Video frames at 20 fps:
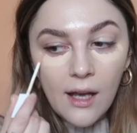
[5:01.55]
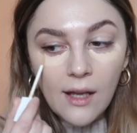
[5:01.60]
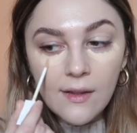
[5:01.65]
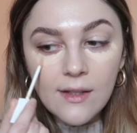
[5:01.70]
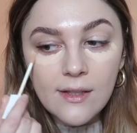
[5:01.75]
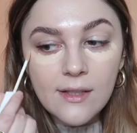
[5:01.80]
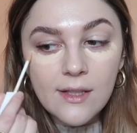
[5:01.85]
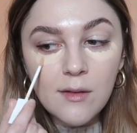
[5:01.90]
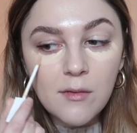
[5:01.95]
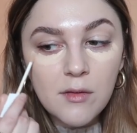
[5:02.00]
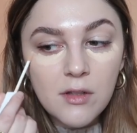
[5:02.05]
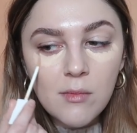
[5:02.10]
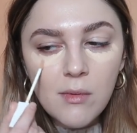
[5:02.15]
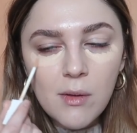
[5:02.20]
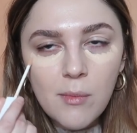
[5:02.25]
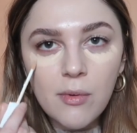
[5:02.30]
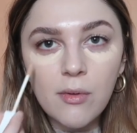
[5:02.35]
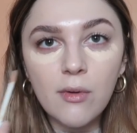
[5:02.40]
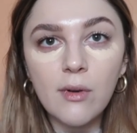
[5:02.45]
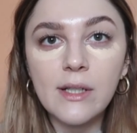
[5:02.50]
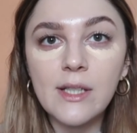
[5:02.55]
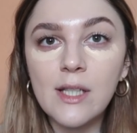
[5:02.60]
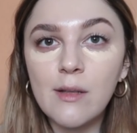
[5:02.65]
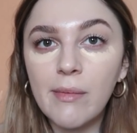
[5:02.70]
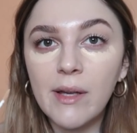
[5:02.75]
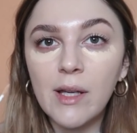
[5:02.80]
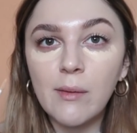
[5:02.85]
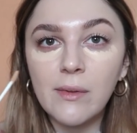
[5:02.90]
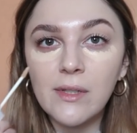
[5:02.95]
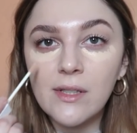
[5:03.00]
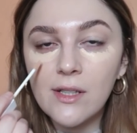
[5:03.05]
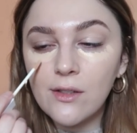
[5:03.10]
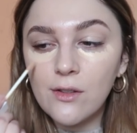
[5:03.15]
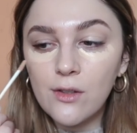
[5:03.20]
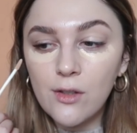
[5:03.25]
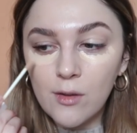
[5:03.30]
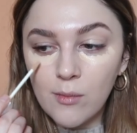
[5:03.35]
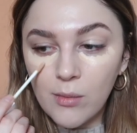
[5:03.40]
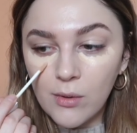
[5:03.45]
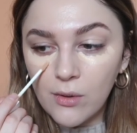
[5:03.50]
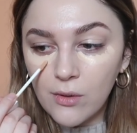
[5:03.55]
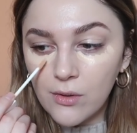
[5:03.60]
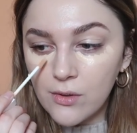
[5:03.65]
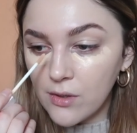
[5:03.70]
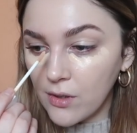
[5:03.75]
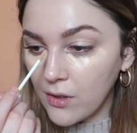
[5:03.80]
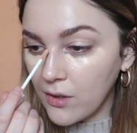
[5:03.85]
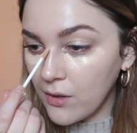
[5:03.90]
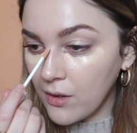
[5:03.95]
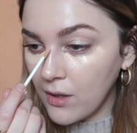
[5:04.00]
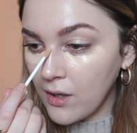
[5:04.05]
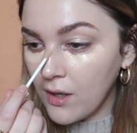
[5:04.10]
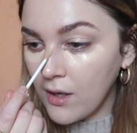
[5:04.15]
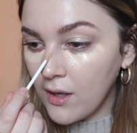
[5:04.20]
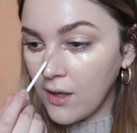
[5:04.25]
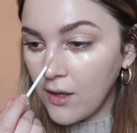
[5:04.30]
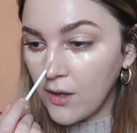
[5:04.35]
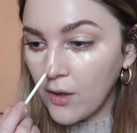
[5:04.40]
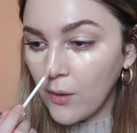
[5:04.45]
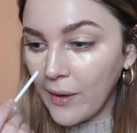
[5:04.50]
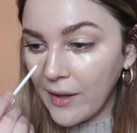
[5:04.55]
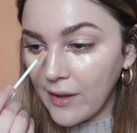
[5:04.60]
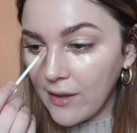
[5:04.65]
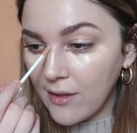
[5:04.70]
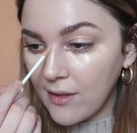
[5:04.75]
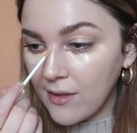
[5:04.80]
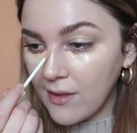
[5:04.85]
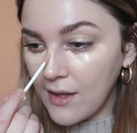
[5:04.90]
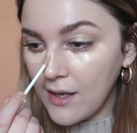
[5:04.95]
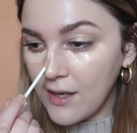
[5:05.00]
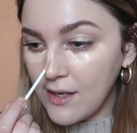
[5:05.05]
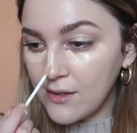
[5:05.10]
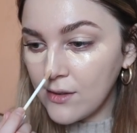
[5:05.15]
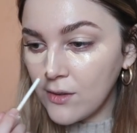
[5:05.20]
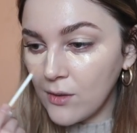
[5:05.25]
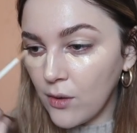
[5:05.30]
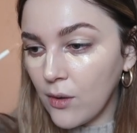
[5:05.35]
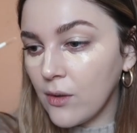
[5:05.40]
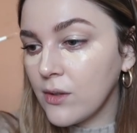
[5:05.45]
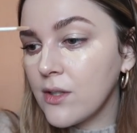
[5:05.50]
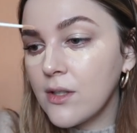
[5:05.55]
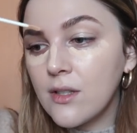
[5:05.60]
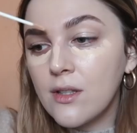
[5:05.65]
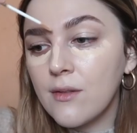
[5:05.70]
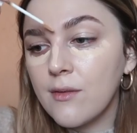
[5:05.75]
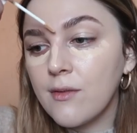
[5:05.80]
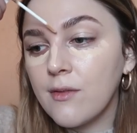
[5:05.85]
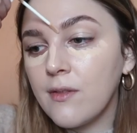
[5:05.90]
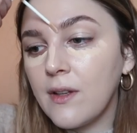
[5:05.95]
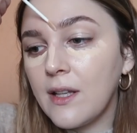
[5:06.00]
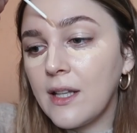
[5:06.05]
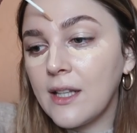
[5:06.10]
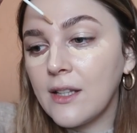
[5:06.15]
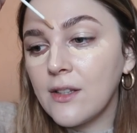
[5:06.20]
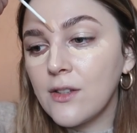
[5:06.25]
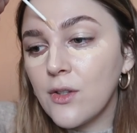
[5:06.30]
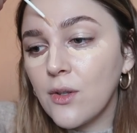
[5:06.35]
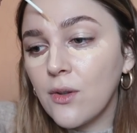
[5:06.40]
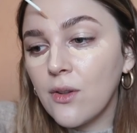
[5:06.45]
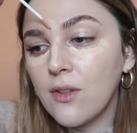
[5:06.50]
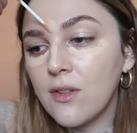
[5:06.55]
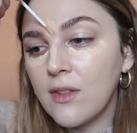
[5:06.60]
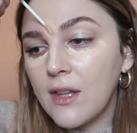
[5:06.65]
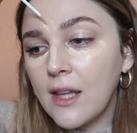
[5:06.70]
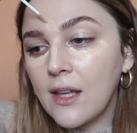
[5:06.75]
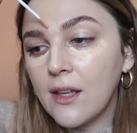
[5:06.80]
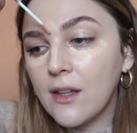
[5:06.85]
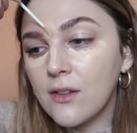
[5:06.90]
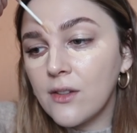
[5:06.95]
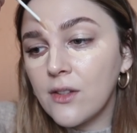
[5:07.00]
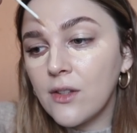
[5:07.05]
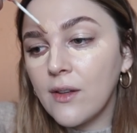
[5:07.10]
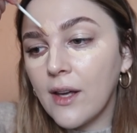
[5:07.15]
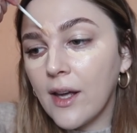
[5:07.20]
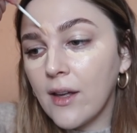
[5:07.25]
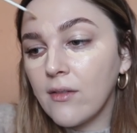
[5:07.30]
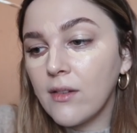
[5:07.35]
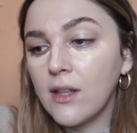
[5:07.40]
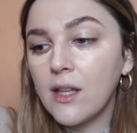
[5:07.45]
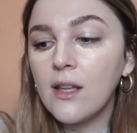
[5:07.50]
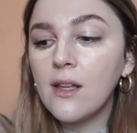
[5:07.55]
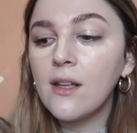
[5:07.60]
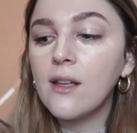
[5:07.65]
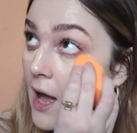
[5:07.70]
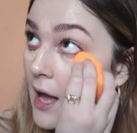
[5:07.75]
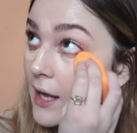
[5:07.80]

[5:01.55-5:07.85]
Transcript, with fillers: And this seems to be pretty pigmented too, but also quite thin. It's not feeling too thick and too heavy.